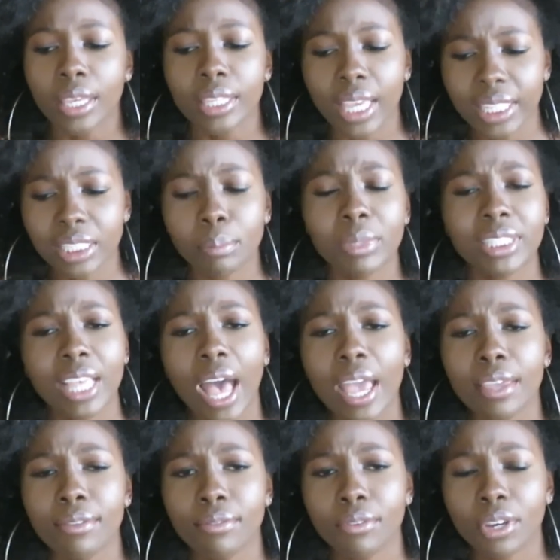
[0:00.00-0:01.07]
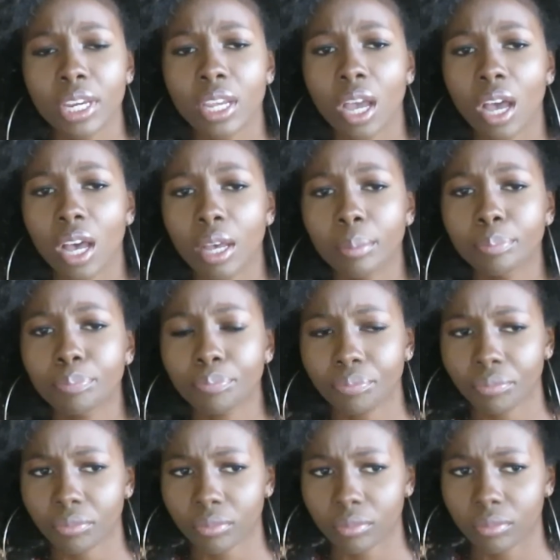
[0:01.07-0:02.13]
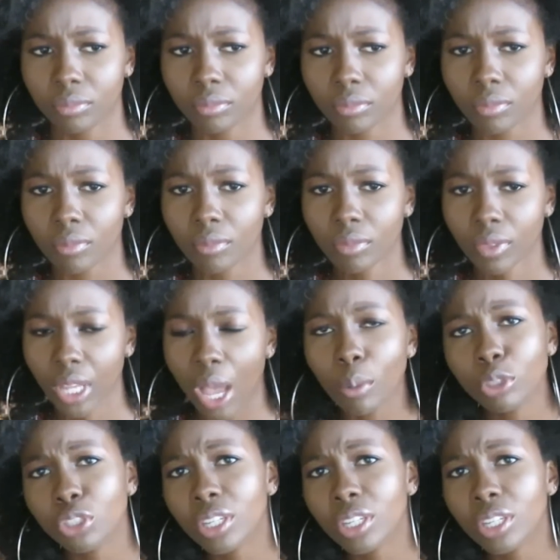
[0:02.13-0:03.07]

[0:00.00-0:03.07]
yes, Miss Ivory, I want